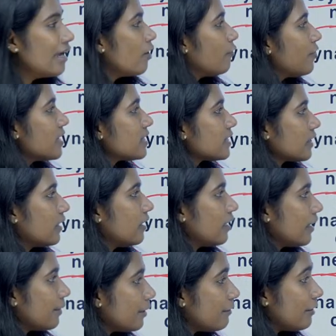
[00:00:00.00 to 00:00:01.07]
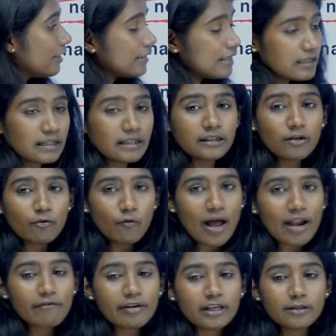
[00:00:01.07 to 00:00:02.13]
Which, this is the
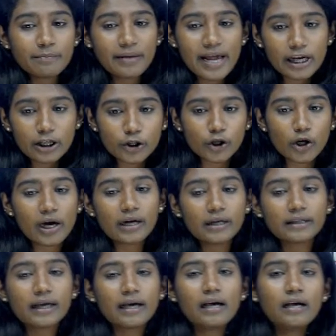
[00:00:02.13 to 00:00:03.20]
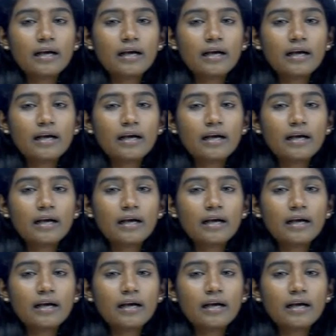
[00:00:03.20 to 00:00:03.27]
one which makes sure the